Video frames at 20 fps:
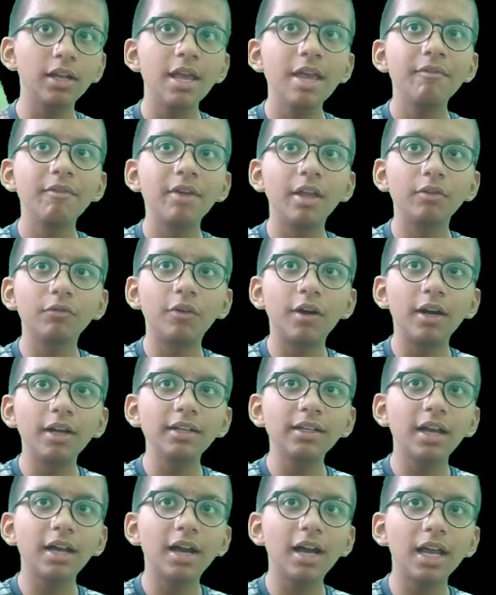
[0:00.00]
we have 1
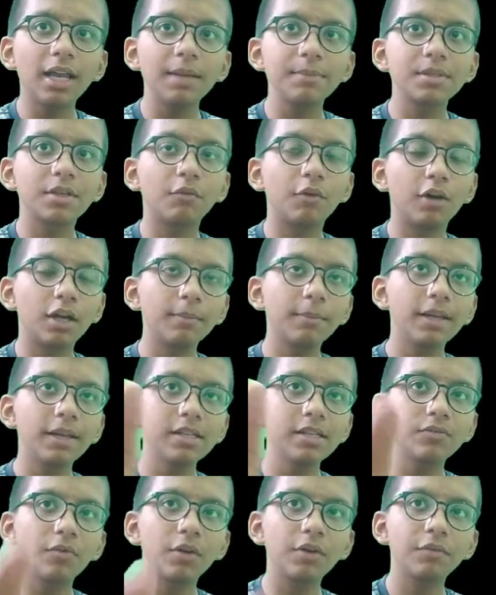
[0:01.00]
times the 1
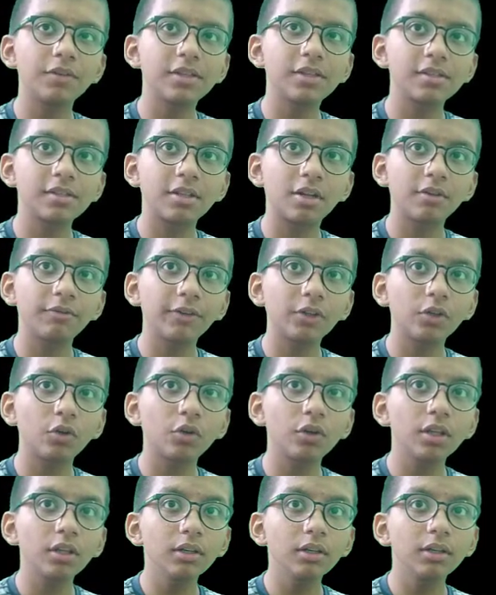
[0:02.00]
minus 1, which is 0
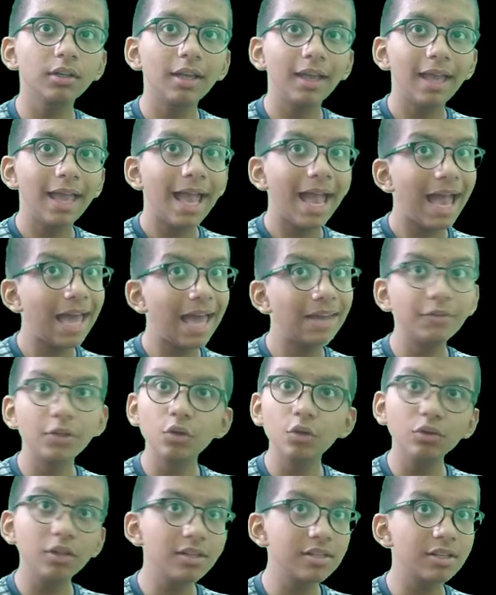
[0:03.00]
factorial. And we
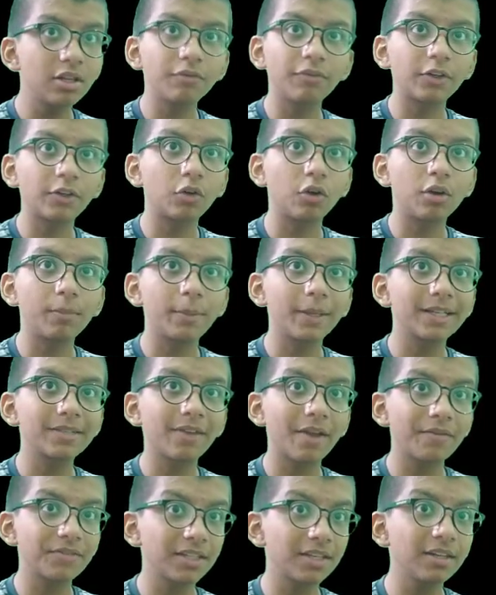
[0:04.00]
know the 0 factorial because we
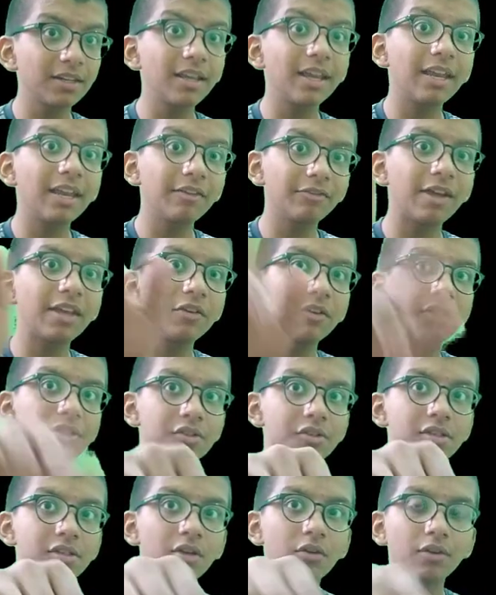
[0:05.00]
have said that if n equals
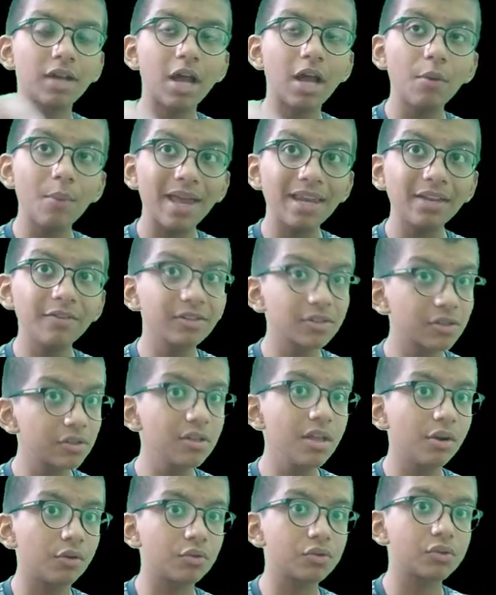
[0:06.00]
to 0. Now n equals to
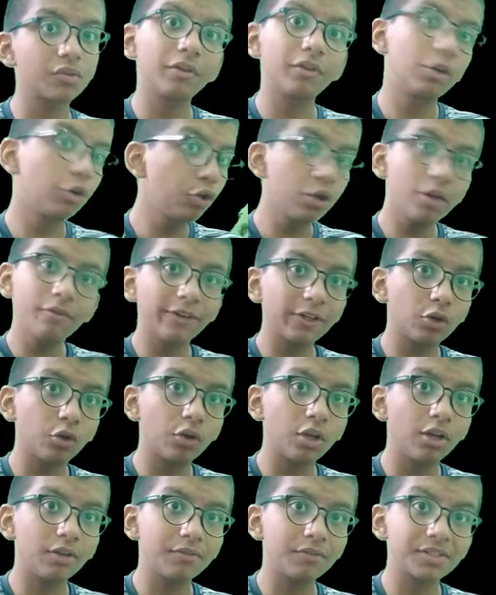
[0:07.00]
0, so we know the
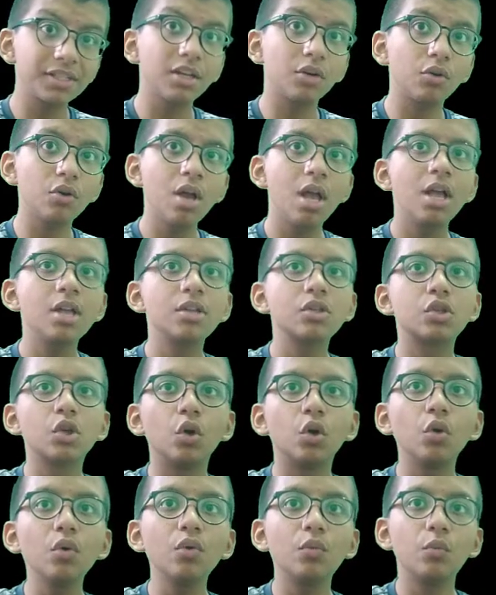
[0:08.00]
factorial of 0.
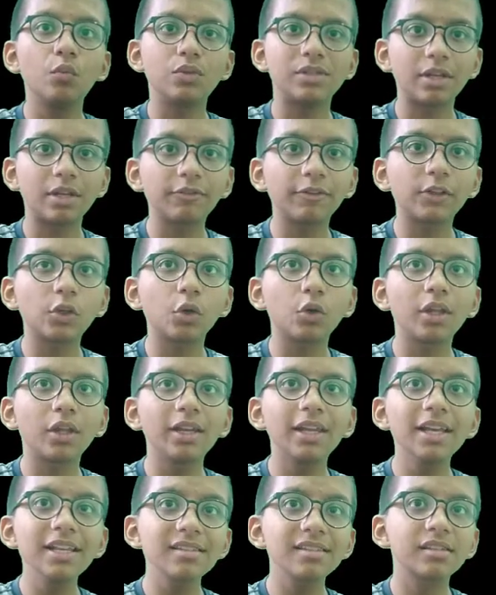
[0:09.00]
So 0 factorial
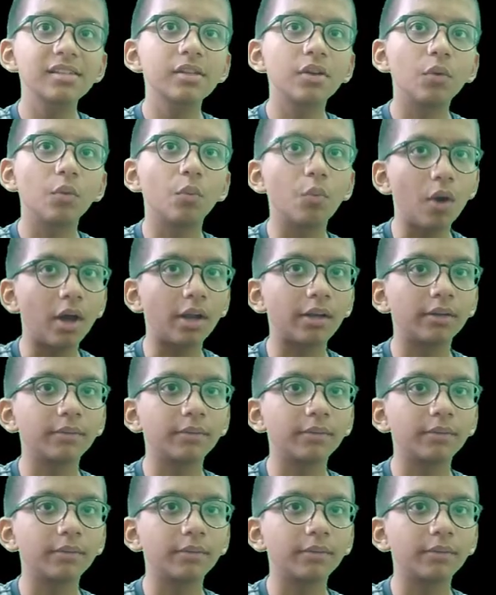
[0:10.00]
is 1.